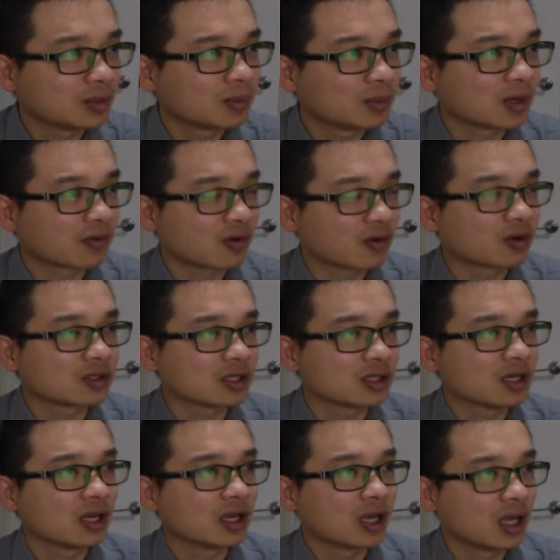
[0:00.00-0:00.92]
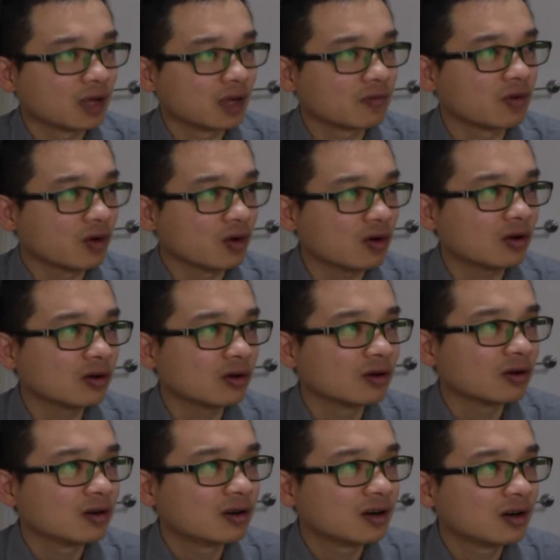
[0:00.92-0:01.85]
But of course, if your
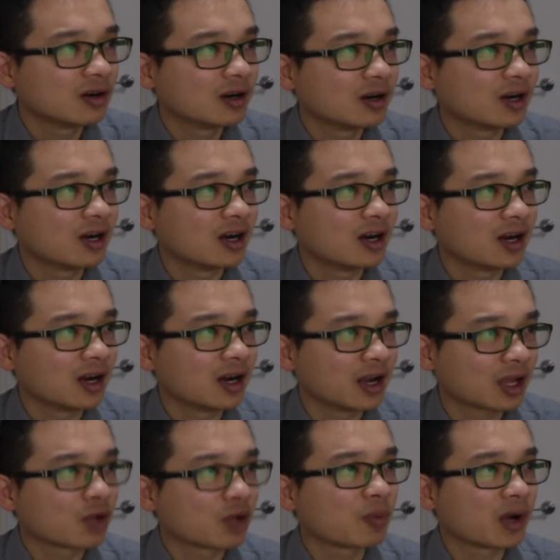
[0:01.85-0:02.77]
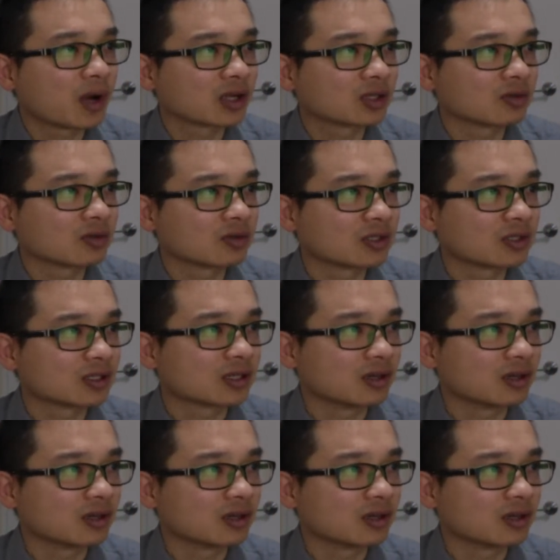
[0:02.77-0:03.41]
acupuncturist is